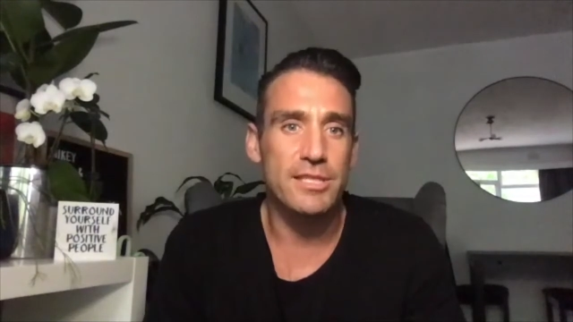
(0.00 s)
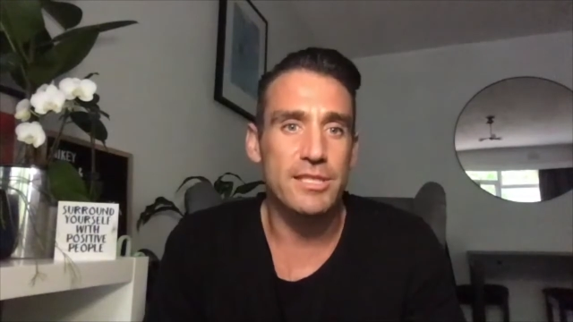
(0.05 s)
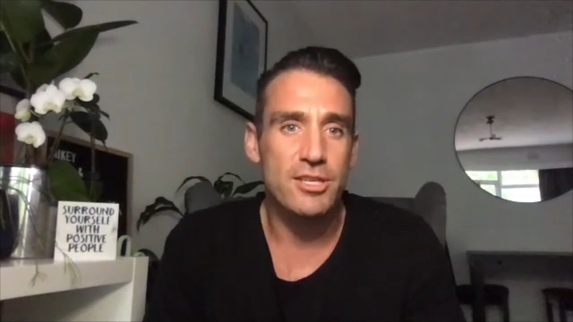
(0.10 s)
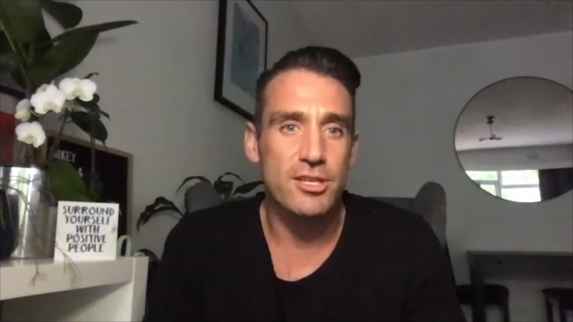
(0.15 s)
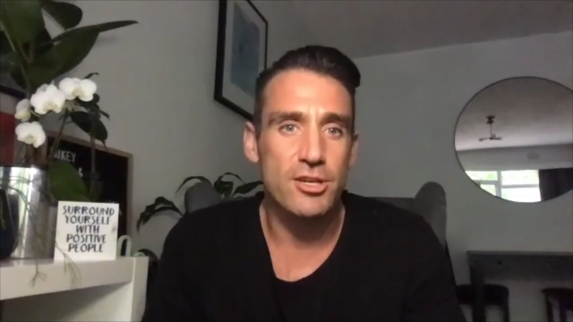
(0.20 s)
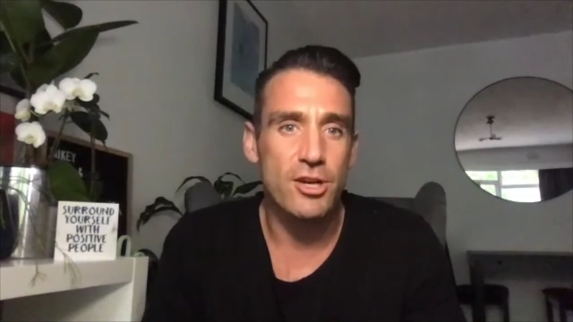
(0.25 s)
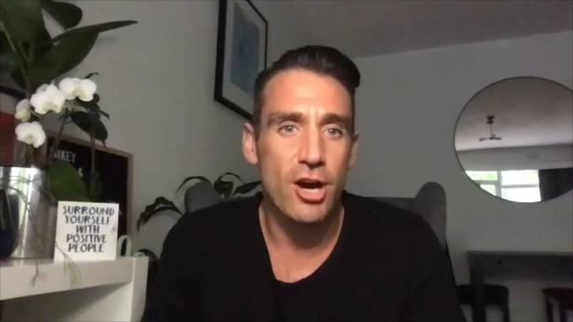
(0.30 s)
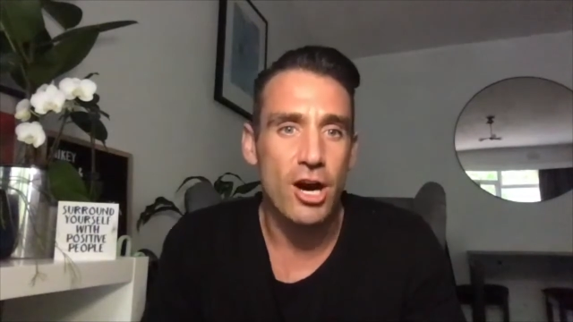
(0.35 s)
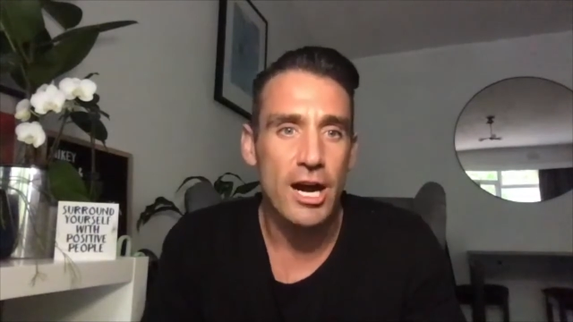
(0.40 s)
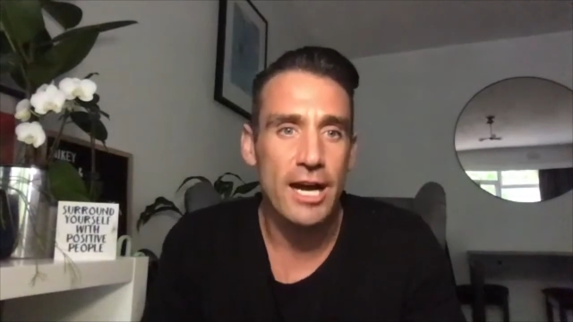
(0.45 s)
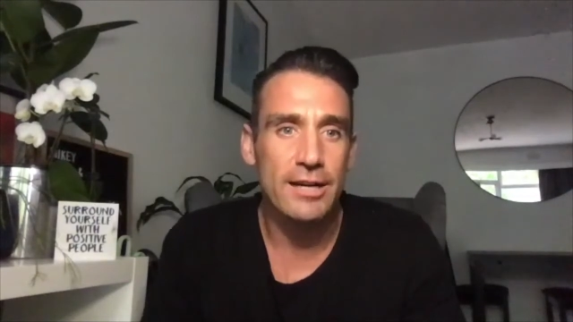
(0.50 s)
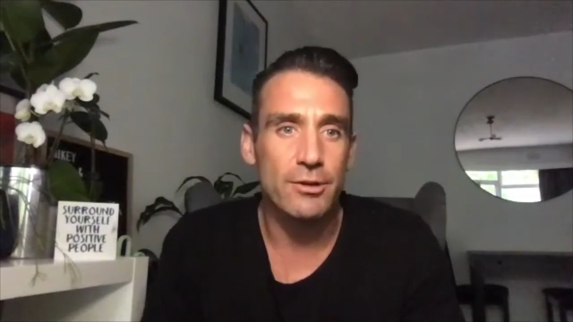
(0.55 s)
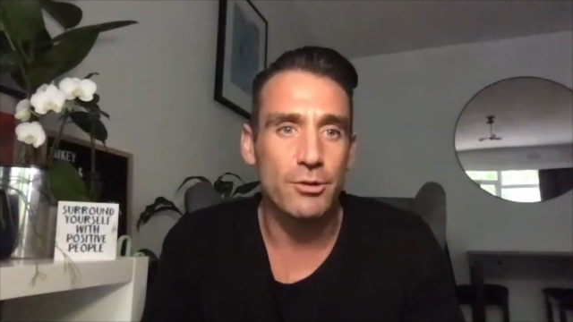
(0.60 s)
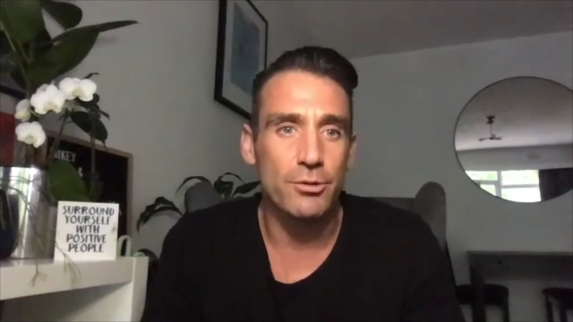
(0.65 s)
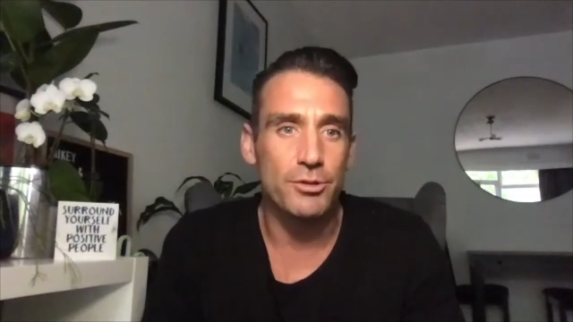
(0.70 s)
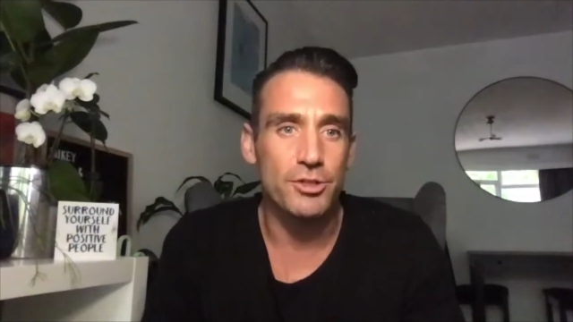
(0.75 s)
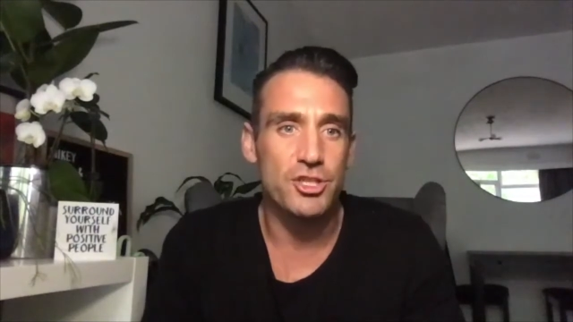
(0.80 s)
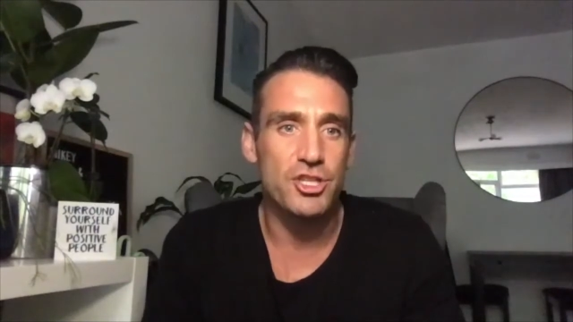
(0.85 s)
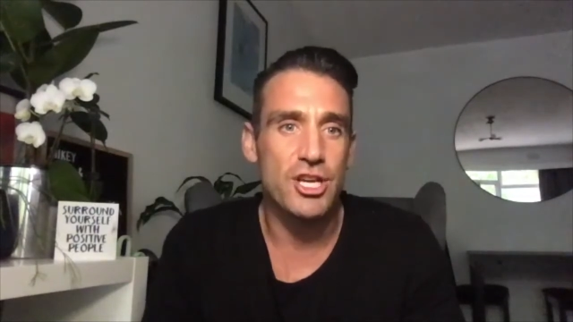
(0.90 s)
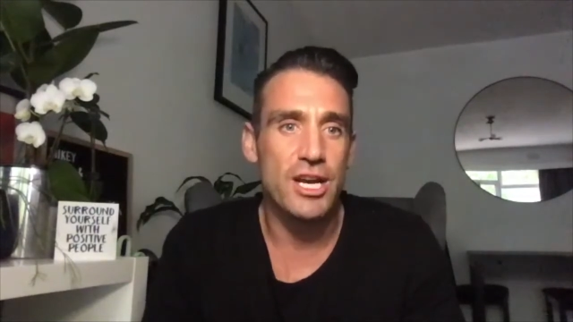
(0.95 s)
Tonight, all
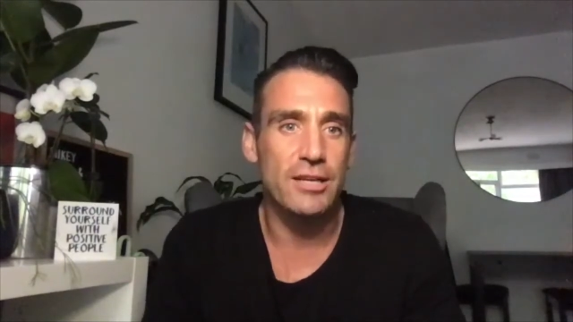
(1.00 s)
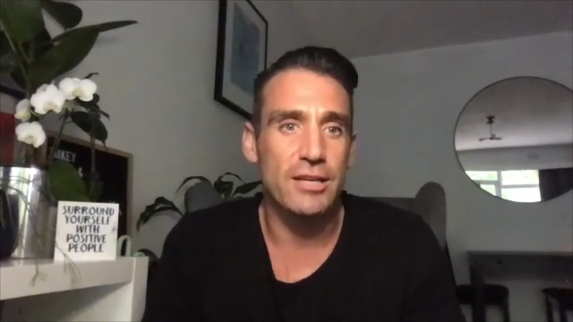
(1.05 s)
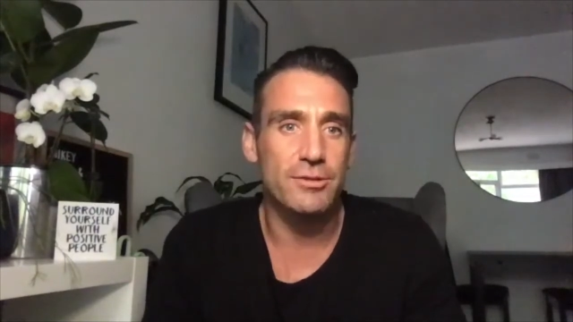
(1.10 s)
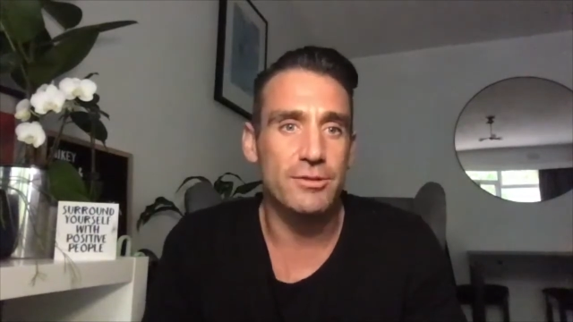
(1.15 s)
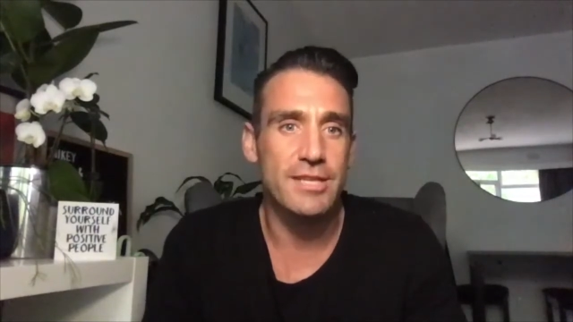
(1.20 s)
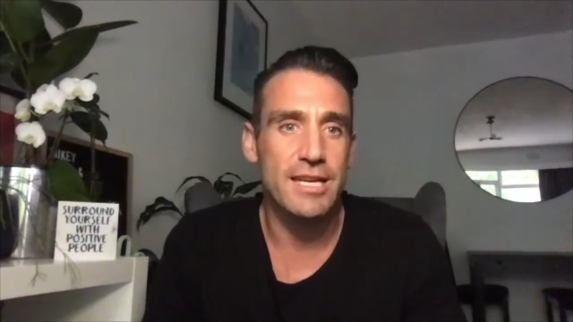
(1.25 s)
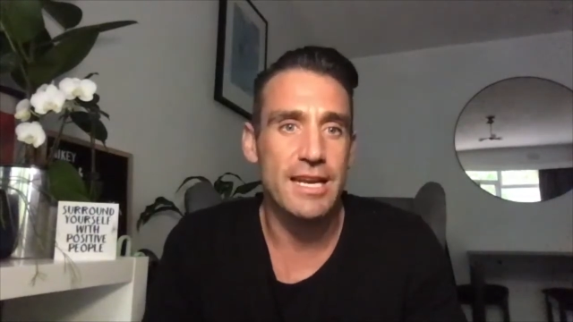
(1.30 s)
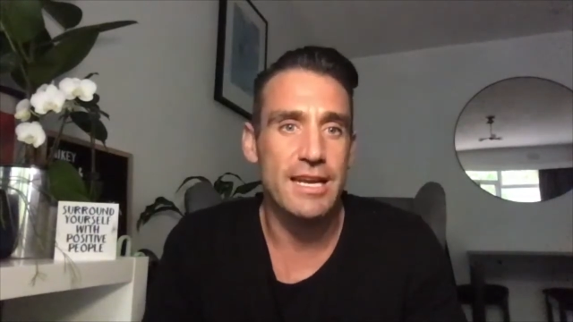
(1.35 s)
the Channel